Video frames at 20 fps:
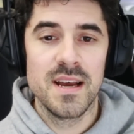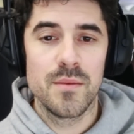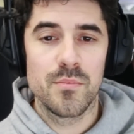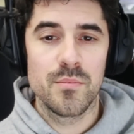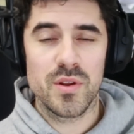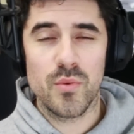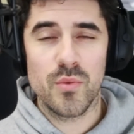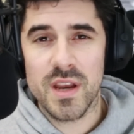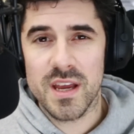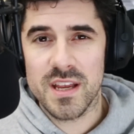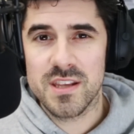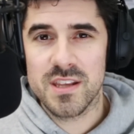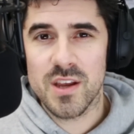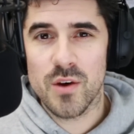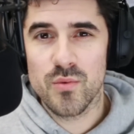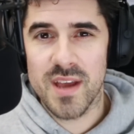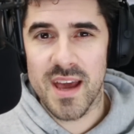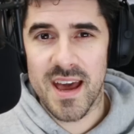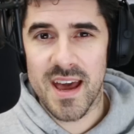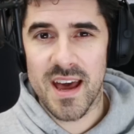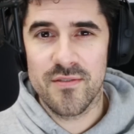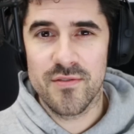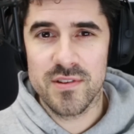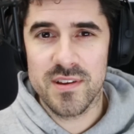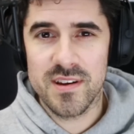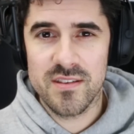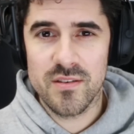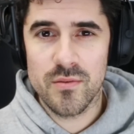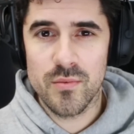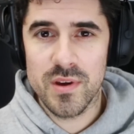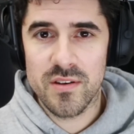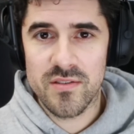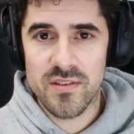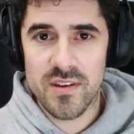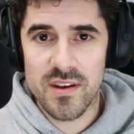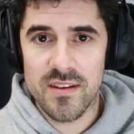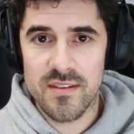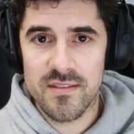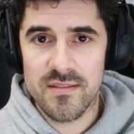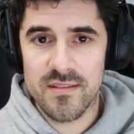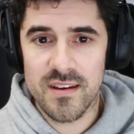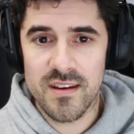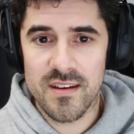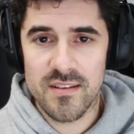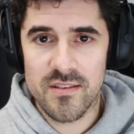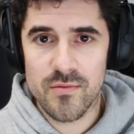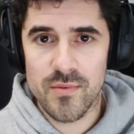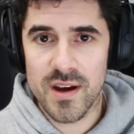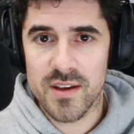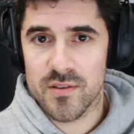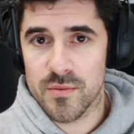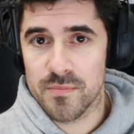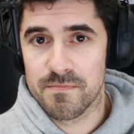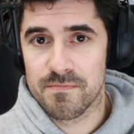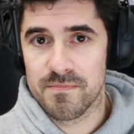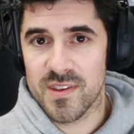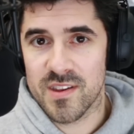But what I don't have on other wheels is this rather